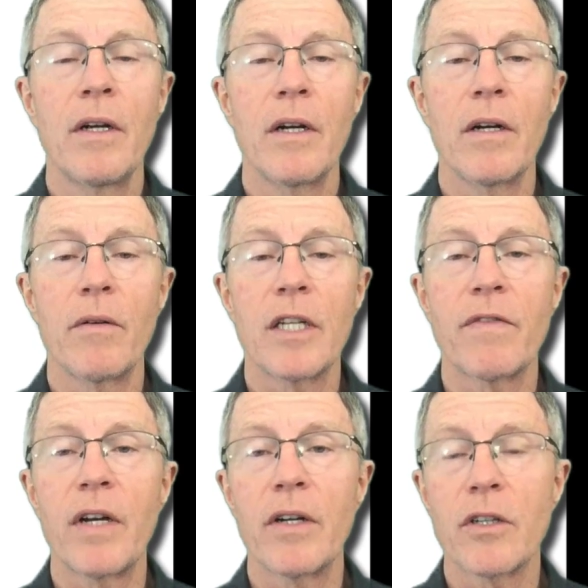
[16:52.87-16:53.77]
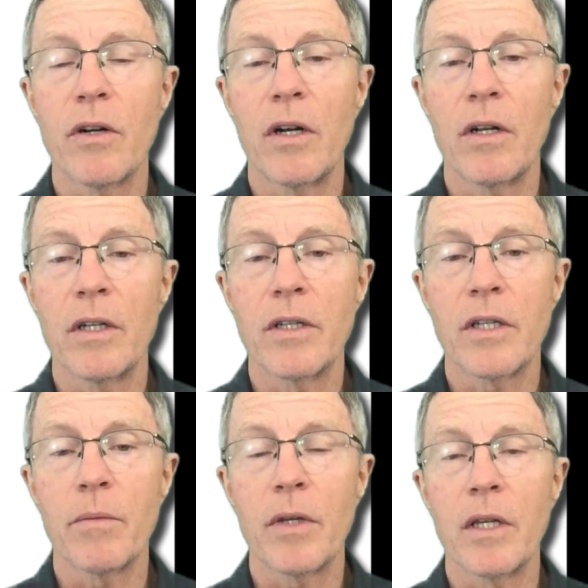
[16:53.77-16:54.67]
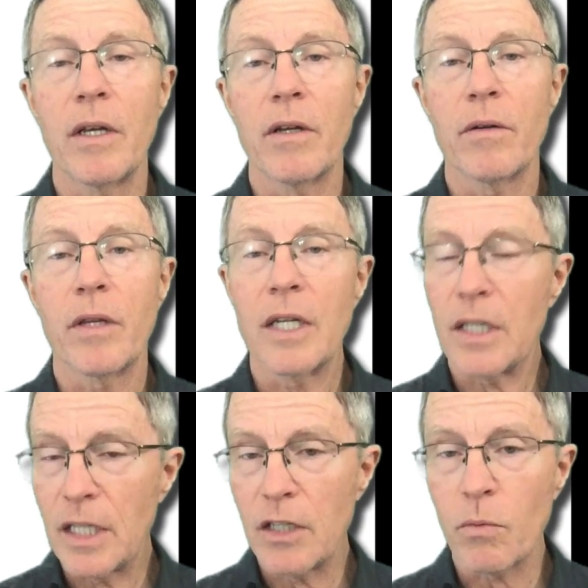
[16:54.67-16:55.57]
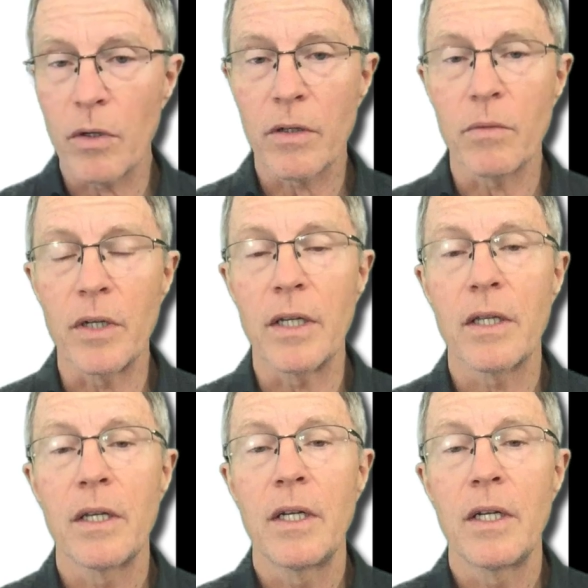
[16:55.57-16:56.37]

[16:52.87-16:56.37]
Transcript: uh, resveratrol and some of the other things he's worked with